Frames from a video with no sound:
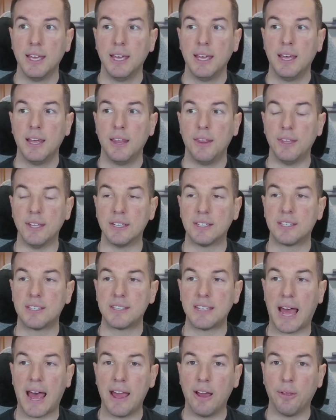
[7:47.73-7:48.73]

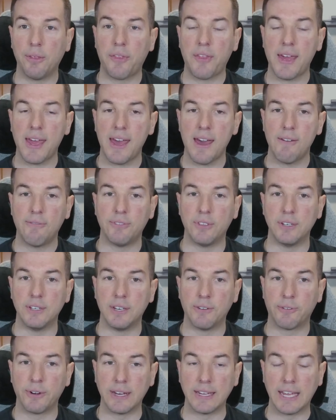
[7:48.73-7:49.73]
style that they have, the
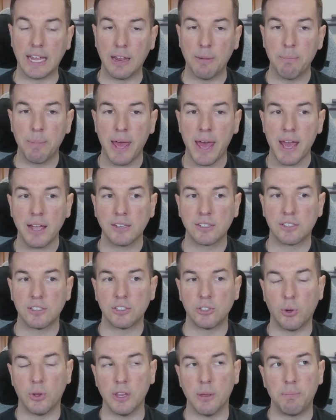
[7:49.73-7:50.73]
different game packs. So
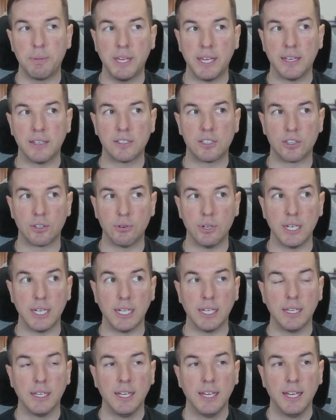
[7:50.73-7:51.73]
on the PS3,
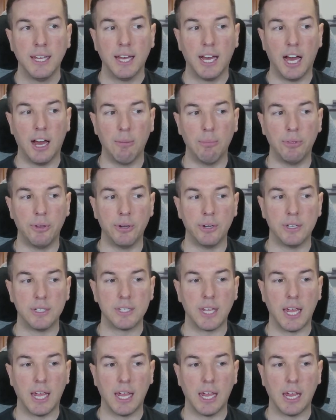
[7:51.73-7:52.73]
there's
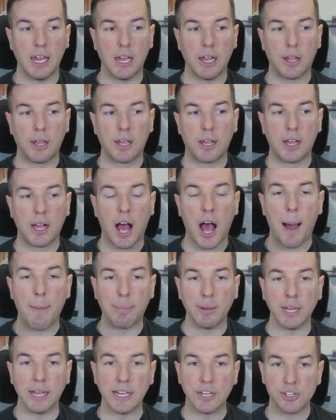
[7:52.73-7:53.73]
a
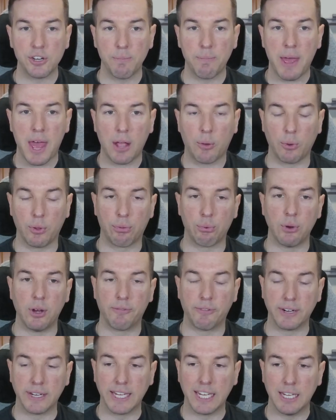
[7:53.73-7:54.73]
compilation pack with 3 different
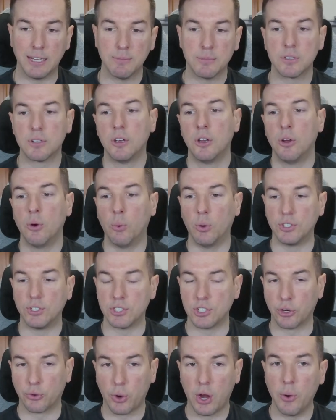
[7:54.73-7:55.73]
games, which is a
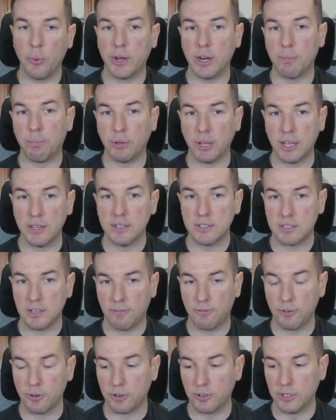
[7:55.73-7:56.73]
great way to play this if
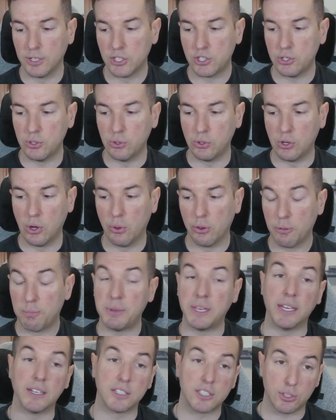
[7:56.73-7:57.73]
you're going to go the
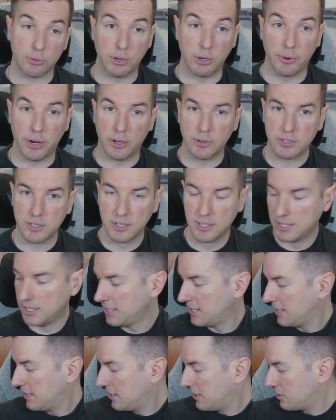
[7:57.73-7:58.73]
PS3 route.
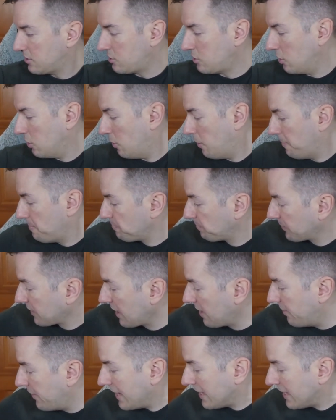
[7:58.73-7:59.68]
So that's the